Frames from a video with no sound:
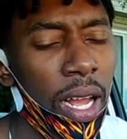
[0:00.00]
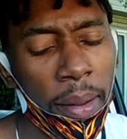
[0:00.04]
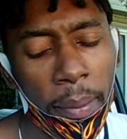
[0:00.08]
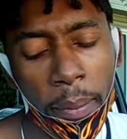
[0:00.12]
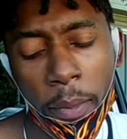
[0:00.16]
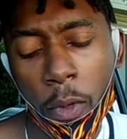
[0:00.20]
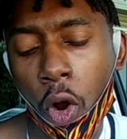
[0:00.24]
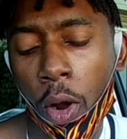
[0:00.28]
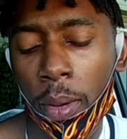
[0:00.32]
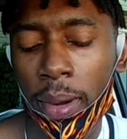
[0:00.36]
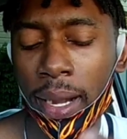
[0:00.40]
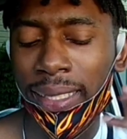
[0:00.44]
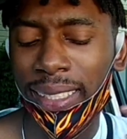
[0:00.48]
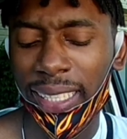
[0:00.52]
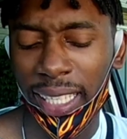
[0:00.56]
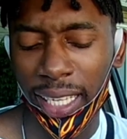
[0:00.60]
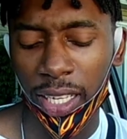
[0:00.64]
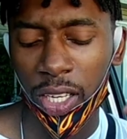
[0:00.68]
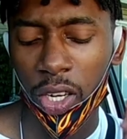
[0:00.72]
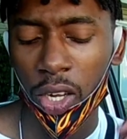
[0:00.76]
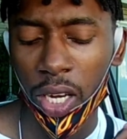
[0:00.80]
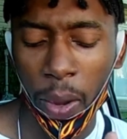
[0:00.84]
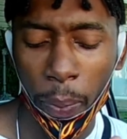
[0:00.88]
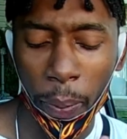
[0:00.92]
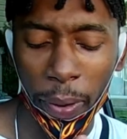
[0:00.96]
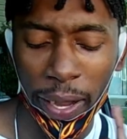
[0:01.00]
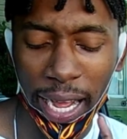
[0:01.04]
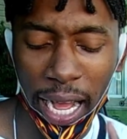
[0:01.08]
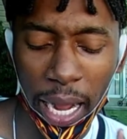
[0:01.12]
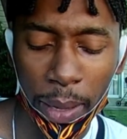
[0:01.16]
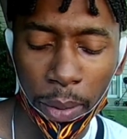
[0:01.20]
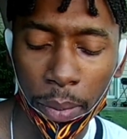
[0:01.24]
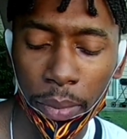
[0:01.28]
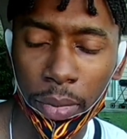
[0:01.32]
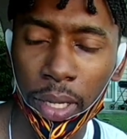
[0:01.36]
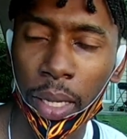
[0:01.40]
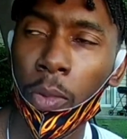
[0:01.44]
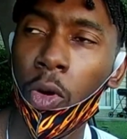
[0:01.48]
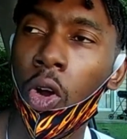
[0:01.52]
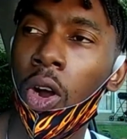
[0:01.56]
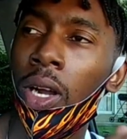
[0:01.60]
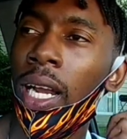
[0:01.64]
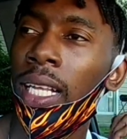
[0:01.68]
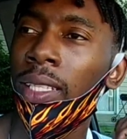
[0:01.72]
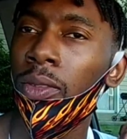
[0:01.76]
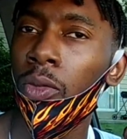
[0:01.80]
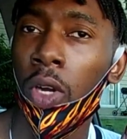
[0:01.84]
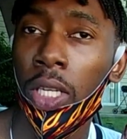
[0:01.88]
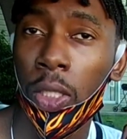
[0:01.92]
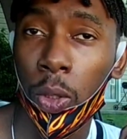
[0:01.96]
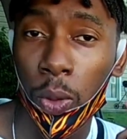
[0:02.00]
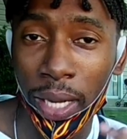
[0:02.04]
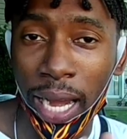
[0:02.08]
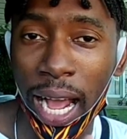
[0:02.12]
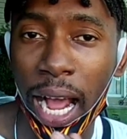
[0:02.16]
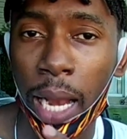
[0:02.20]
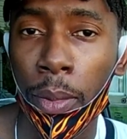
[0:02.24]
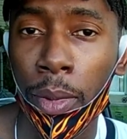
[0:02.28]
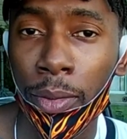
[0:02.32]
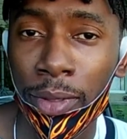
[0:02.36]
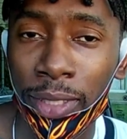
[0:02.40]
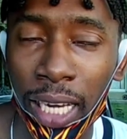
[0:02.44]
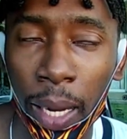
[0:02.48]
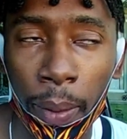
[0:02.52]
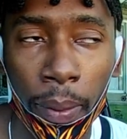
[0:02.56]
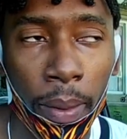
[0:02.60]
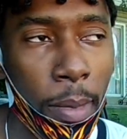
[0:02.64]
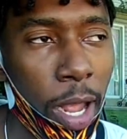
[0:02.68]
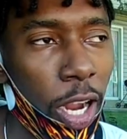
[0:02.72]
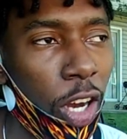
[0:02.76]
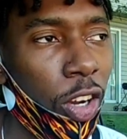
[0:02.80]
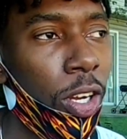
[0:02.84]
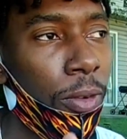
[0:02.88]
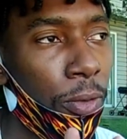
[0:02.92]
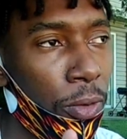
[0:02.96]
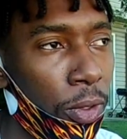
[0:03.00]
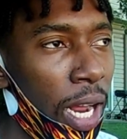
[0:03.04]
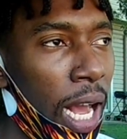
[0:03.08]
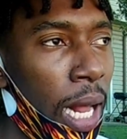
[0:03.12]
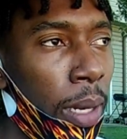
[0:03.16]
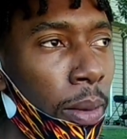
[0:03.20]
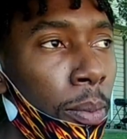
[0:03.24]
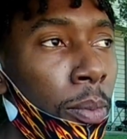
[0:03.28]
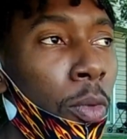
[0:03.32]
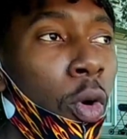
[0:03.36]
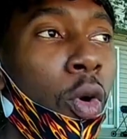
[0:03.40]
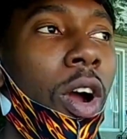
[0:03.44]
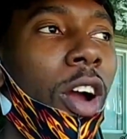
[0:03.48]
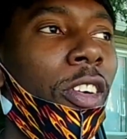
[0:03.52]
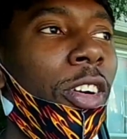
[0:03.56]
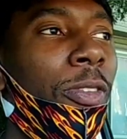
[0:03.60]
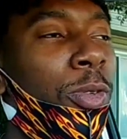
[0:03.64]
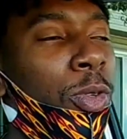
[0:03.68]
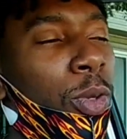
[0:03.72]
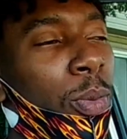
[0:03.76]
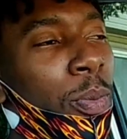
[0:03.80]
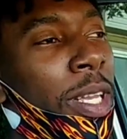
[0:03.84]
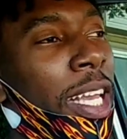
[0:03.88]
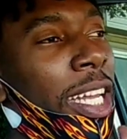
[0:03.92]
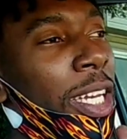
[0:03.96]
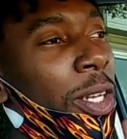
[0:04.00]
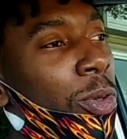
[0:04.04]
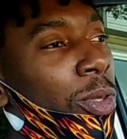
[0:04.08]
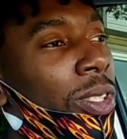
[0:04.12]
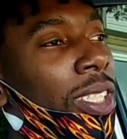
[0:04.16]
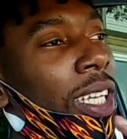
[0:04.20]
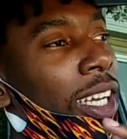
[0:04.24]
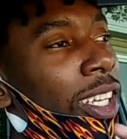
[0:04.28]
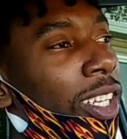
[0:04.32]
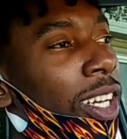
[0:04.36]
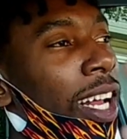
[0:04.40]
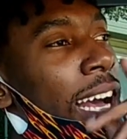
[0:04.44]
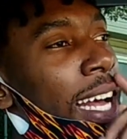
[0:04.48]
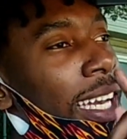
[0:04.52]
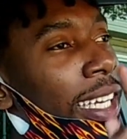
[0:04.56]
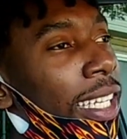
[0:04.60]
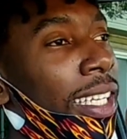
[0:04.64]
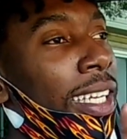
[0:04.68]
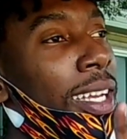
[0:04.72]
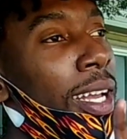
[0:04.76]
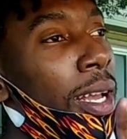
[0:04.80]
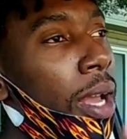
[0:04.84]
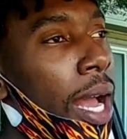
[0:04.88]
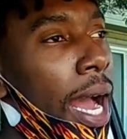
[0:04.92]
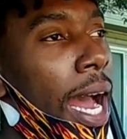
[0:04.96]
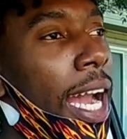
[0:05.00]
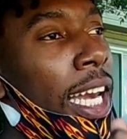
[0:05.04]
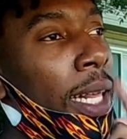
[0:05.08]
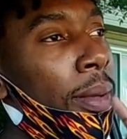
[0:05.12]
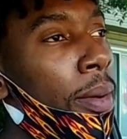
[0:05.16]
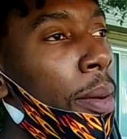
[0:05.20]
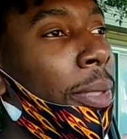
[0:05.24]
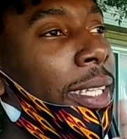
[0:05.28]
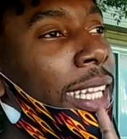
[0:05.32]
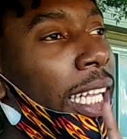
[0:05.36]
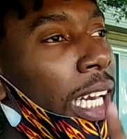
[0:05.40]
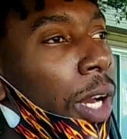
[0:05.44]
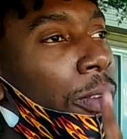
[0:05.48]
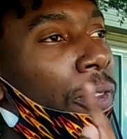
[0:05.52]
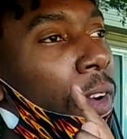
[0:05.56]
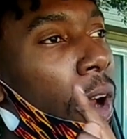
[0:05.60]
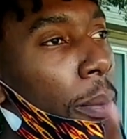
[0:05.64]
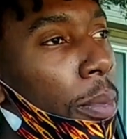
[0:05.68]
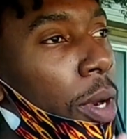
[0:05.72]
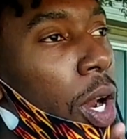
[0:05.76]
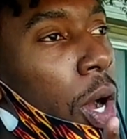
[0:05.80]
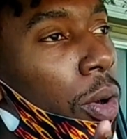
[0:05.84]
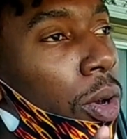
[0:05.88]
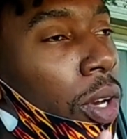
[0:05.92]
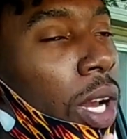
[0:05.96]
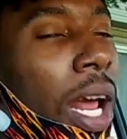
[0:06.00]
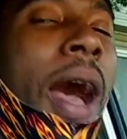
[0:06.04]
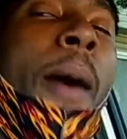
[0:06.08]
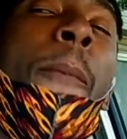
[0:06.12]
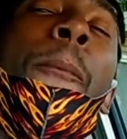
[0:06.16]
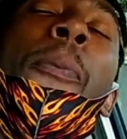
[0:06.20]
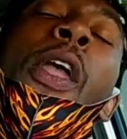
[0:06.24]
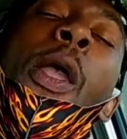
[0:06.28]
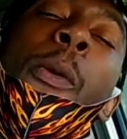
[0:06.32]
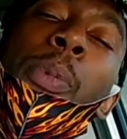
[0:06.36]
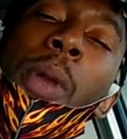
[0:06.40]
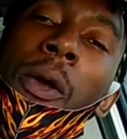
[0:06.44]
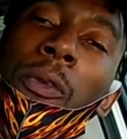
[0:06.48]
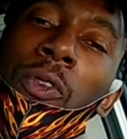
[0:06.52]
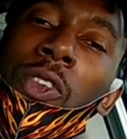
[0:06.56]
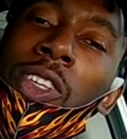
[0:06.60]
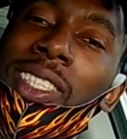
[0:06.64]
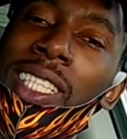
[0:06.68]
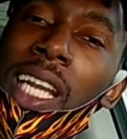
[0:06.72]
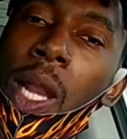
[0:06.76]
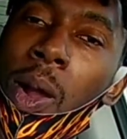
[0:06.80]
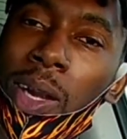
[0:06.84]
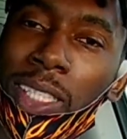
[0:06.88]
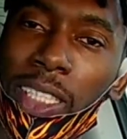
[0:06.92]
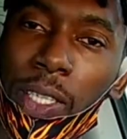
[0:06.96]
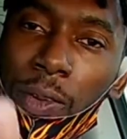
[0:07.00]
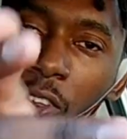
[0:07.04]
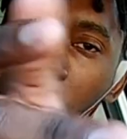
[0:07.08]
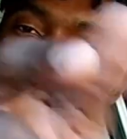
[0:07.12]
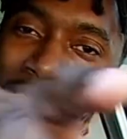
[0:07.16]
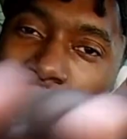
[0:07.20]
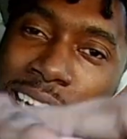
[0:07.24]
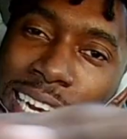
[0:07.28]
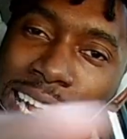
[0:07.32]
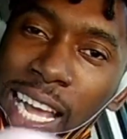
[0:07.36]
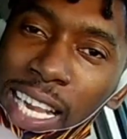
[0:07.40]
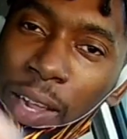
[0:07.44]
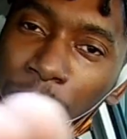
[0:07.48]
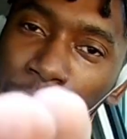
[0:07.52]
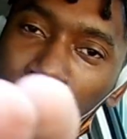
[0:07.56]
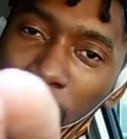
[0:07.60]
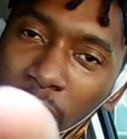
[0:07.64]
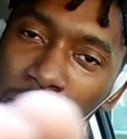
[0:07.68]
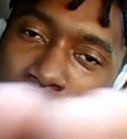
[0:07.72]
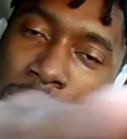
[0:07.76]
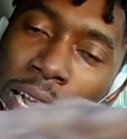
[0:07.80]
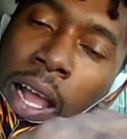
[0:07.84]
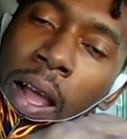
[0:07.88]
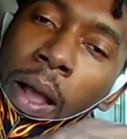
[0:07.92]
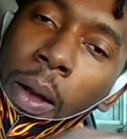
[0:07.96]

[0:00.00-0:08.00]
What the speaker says: Me hope this song you don't on the album. The more that was when the album drop, I'm gonna review the album. More review be a new song in the Addy. Addy, let me tell you from now on. I pay for the still watch the video and like the video.